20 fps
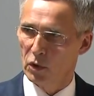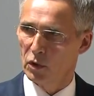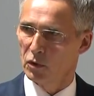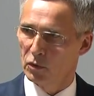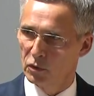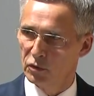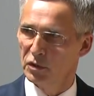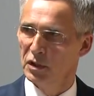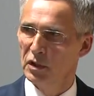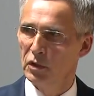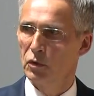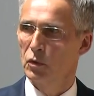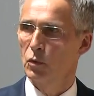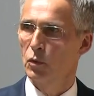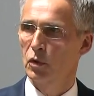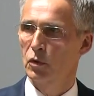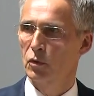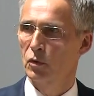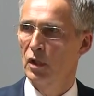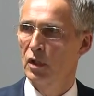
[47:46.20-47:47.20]
continue to
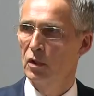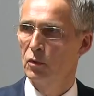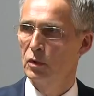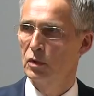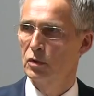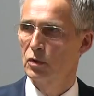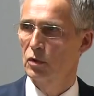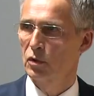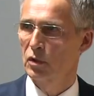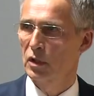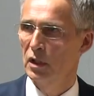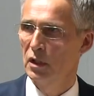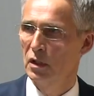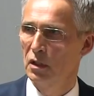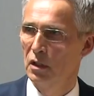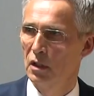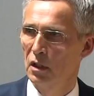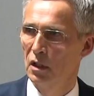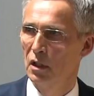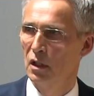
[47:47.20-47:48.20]
work together with Turkey,
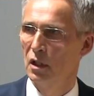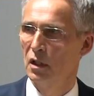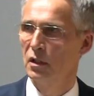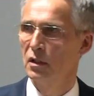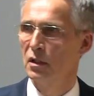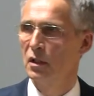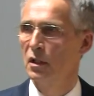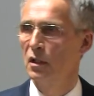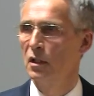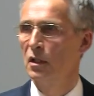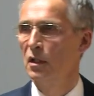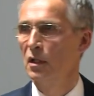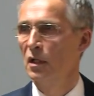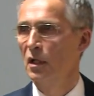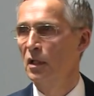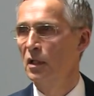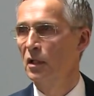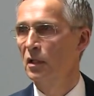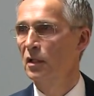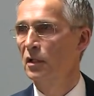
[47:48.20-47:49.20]
and
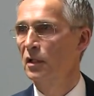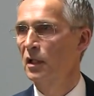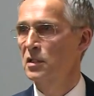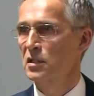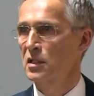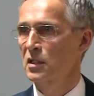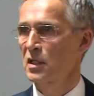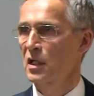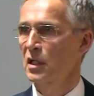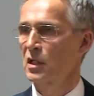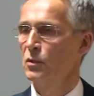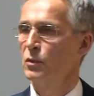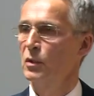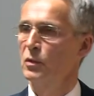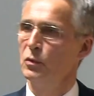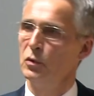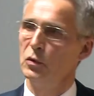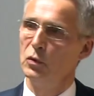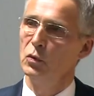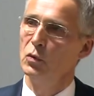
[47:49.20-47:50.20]
that's exactly what
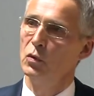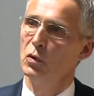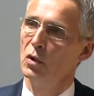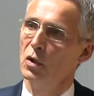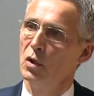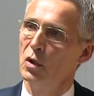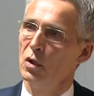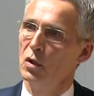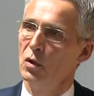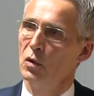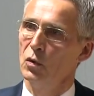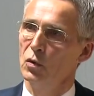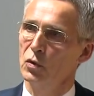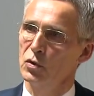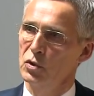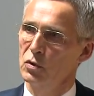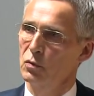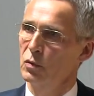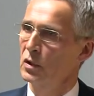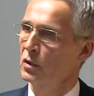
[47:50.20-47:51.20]
we do.
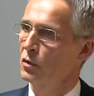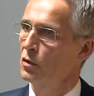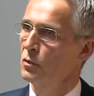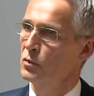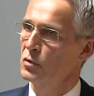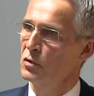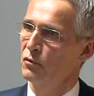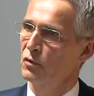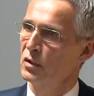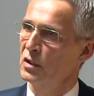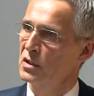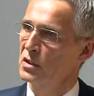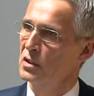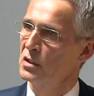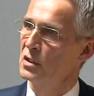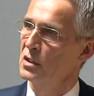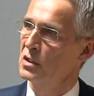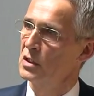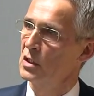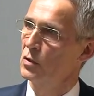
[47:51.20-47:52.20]
Also, when it comes to, for
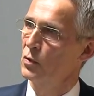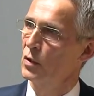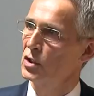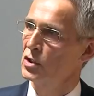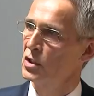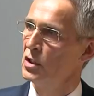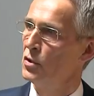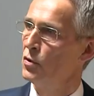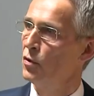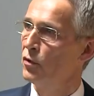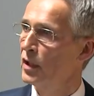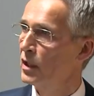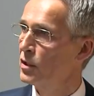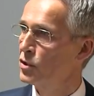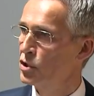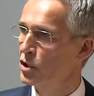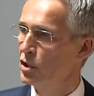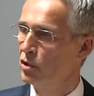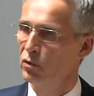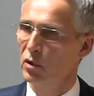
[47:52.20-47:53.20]
instance, the situation in northern
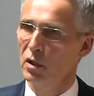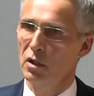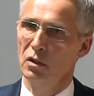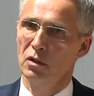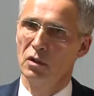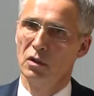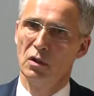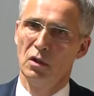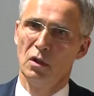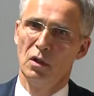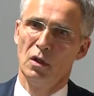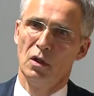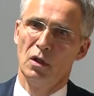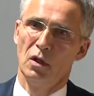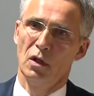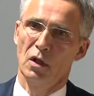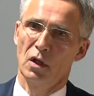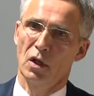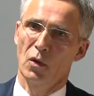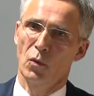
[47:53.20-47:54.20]
Syria,
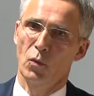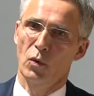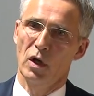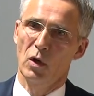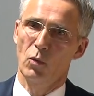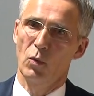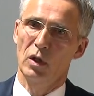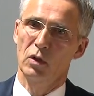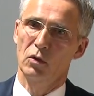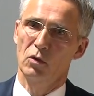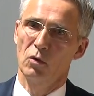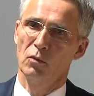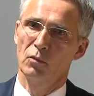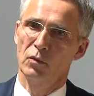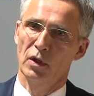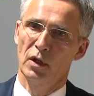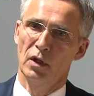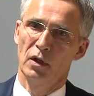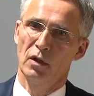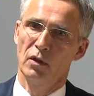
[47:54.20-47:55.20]
where I welcome
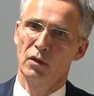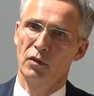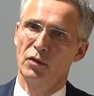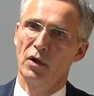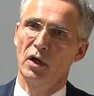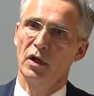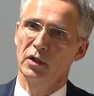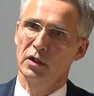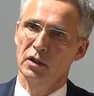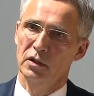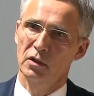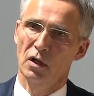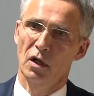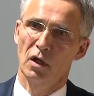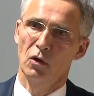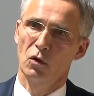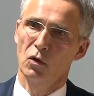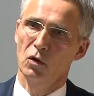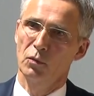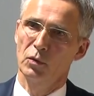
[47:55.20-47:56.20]
the direct
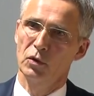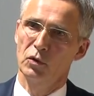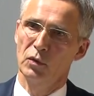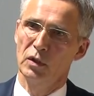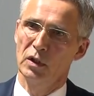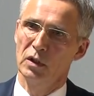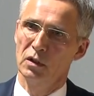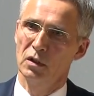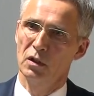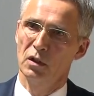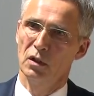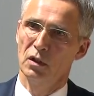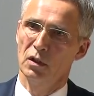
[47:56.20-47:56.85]
dialogue between